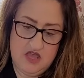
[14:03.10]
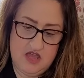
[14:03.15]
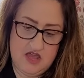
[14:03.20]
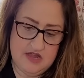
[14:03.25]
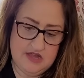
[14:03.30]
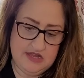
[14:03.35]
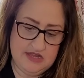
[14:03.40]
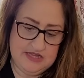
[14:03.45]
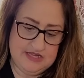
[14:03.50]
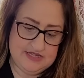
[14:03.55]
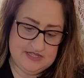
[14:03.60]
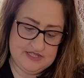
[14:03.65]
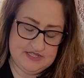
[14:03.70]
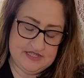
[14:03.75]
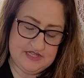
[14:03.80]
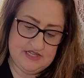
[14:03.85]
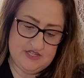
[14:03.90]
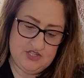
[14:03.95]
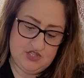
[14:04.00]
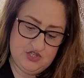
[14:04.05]
at
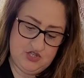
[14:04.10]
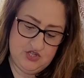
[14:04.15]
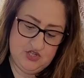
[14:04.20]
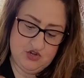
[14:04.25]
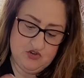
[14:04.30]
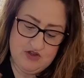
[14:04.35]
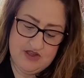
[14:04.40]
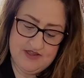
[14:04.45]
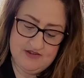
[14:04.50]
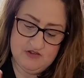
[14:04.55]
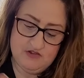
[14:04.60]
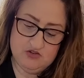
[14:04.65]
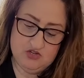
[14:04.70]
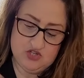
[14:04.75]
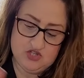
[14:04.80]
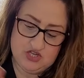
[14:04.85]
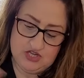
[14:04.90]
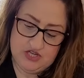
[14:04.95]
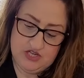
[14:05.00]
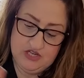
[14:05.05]
least, into your
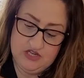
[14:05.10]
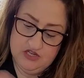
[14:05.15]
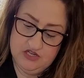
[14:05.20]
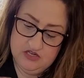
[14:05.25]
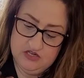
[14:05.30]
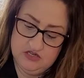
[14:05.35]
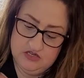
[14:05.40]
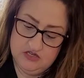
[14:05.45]
energy.